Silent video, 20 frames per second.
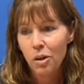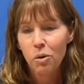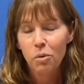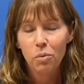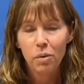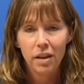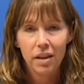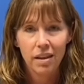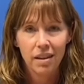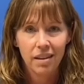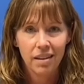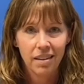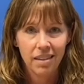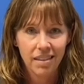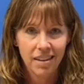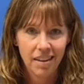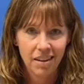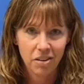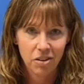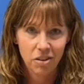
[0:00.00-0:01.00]
with
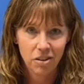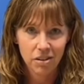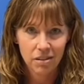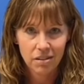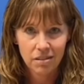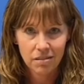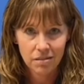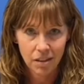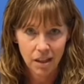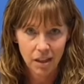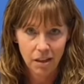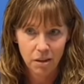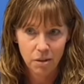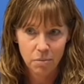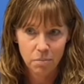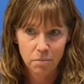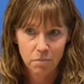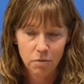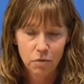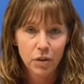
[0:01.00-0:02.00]
the other um,